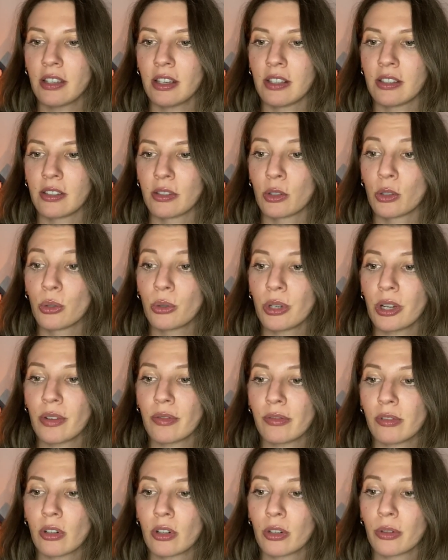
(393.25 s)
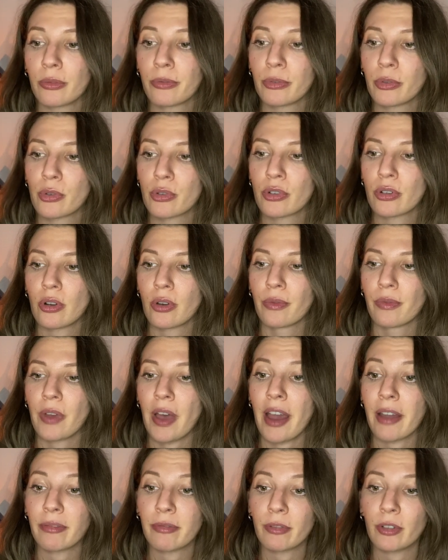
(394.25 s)
It's a soothing floral fusion of
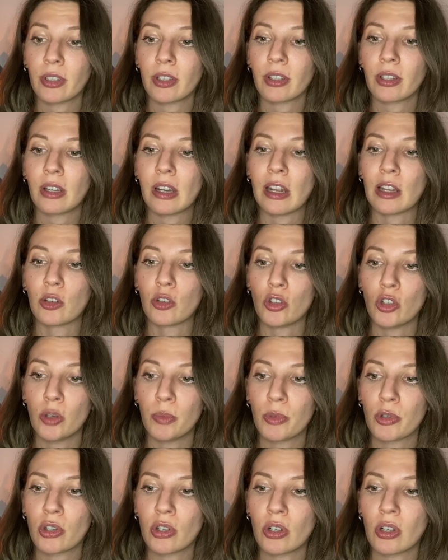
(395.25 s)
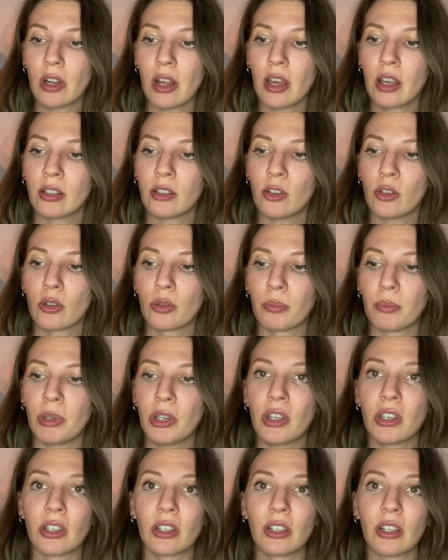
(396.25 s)
African, Egyptian, and
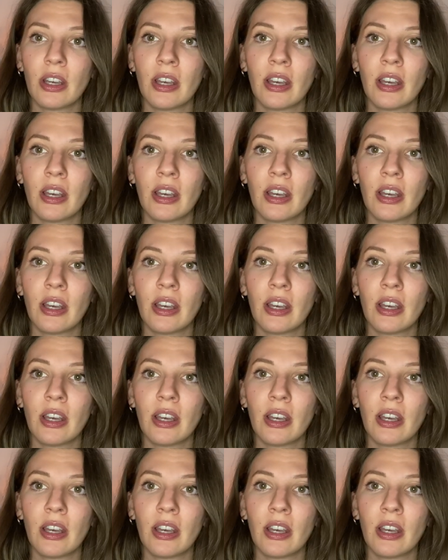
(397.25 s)
European